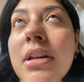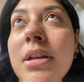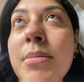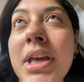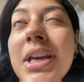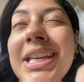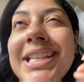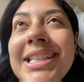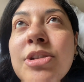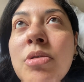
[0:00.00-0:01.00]
make a
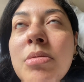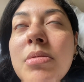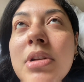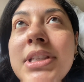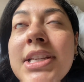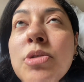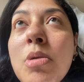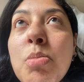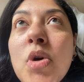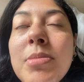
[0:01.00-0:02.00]
dental dental
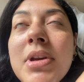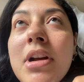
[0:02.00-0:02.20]
appointment.